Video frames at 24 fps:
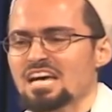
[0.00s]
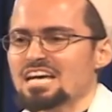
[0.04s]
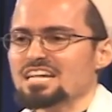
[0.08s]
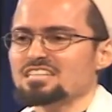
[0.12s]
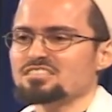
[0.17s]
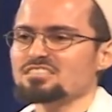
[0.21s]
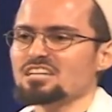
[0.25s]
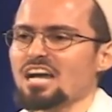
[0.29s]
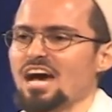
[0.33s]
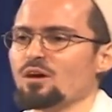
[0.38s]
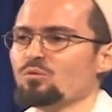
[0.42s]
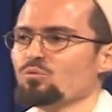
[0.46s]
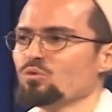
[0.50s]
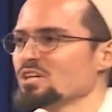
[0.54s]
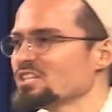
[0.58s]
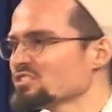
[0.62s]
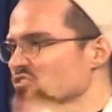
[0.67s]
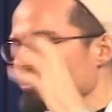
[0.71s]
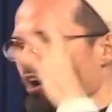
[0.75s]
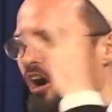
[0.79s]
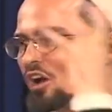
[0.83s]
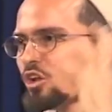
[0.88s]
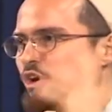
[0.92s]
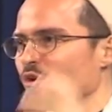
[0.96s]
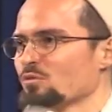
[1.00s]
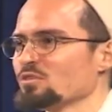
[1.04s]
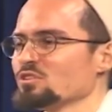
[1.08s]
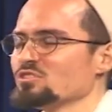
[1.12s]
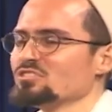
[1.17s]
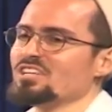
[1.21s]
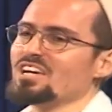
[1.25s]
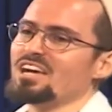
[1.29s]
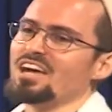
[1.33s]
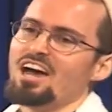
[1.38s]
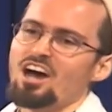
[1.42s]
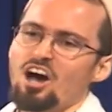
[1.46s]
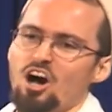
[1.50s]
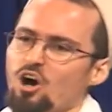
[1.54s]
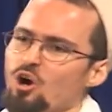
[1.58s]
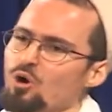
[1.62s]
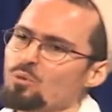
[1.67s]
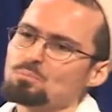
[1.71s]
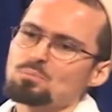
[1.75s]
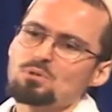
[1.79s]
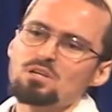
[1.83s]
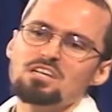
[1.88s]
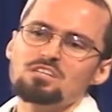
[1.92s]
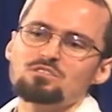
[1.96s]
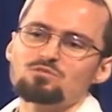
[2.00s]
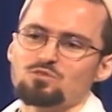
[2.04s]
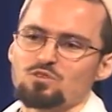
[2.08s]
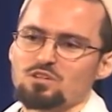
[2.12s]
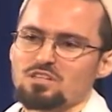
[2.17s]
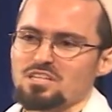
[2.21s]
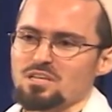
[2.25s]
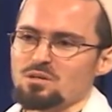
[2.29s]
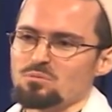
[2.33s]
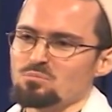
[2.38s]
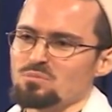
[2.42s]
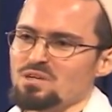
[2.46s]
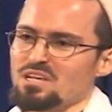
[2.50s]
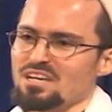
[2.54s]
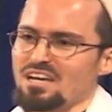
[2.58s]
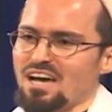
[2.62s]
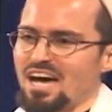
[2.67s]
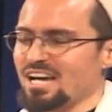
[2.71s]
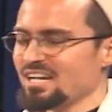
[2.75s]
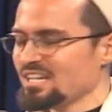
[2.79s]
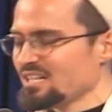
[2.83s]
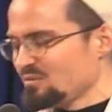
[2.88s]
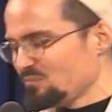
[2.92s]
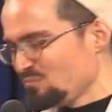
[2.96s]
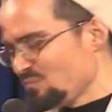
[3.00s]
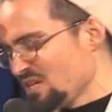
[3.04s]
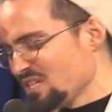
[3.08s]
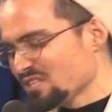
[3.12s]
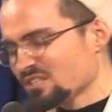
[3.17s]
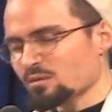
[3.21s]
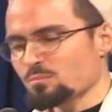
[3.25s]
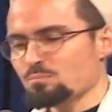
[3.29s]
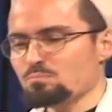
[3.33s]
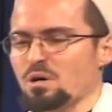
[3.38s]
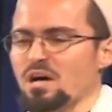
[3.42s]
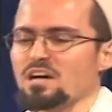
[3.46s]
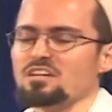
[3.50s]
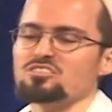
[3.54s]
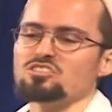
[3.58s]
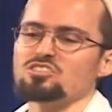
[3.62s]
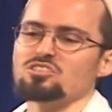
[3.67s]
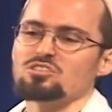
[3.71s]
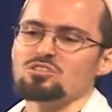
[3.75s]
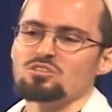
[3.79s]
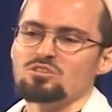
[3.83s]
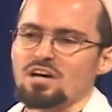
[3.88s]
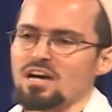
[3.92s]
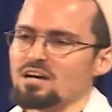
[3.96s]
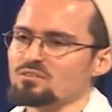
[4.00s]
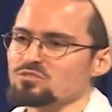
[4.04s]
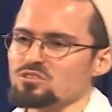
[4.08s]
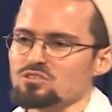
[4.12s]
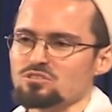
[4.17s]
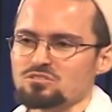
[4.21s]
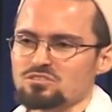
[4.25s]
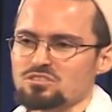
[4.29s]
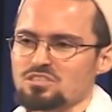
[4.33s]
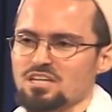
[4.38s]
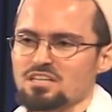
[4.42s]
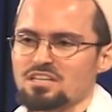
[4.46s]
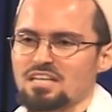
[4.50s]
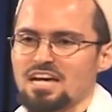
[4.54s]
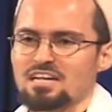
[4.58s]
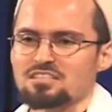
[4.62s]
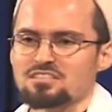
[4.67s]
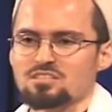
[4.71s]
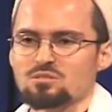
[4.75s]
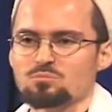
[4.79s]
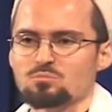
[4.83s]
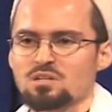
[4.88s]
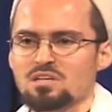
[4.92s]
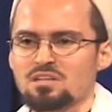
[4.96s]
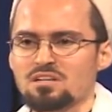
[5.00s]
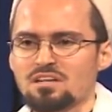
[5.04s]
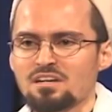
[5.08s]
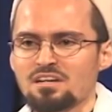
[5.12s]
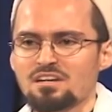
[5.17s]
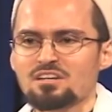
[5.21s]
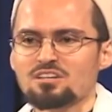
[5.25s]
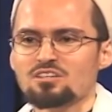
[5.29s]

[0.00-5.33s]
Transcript: It's not when it's all over you say, oh, please forgive me. I didn't mean to punch you after you said that to me.